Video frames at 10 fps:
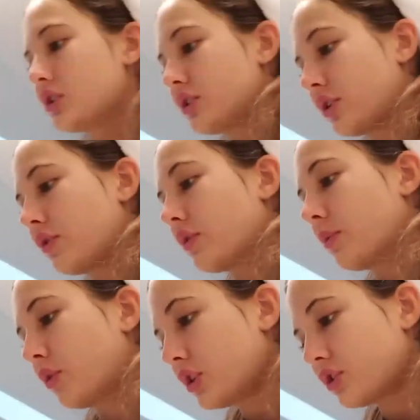So for
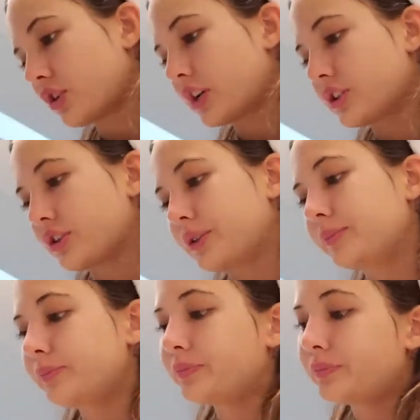
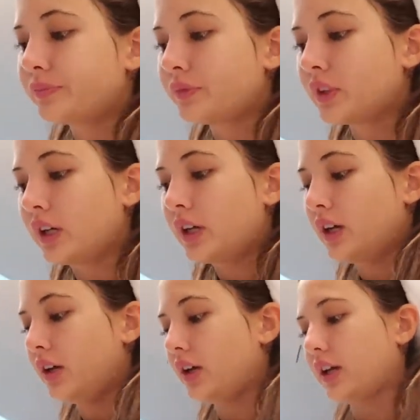moisturizer,
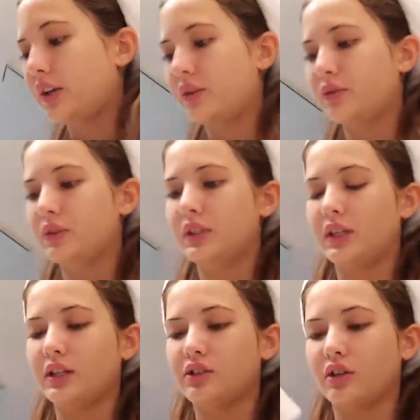I use
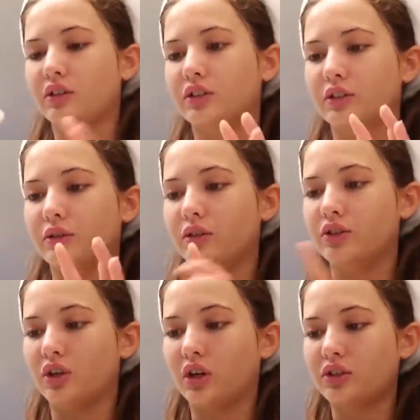the
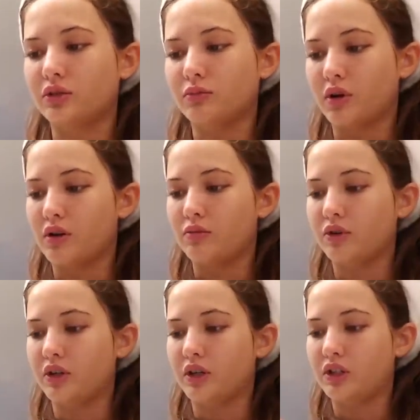Dr.
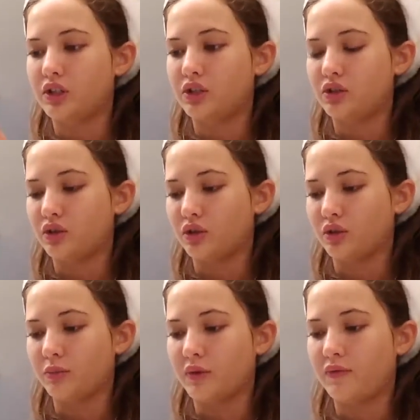Barbara
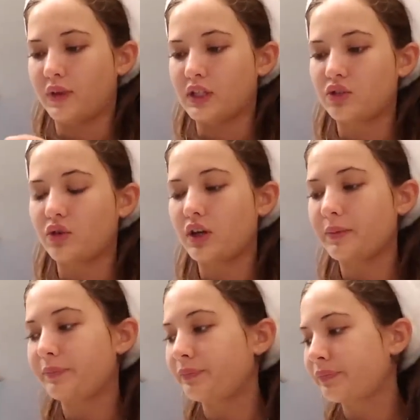Sturm face
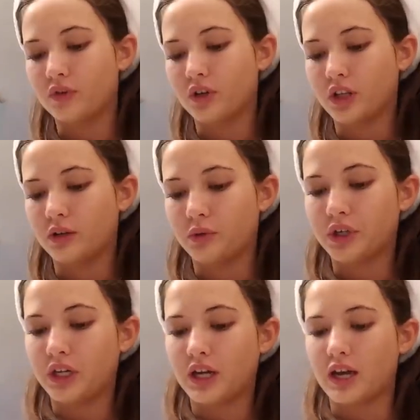cream for in the
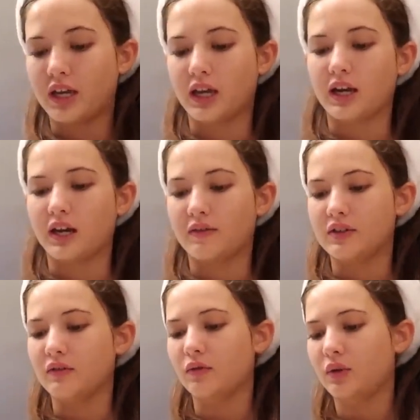morning. Again, I have
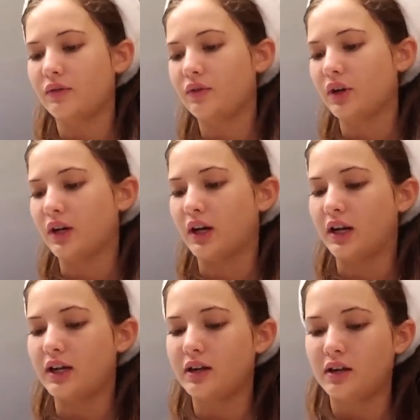a different one for at
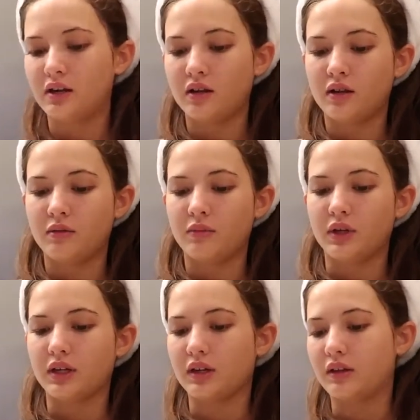night
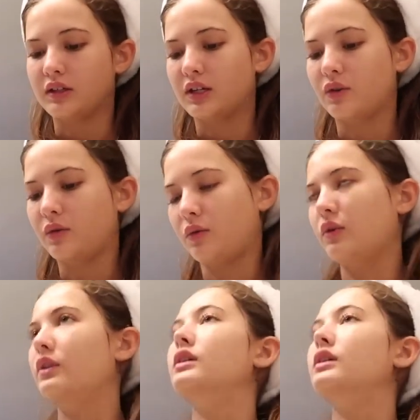because I know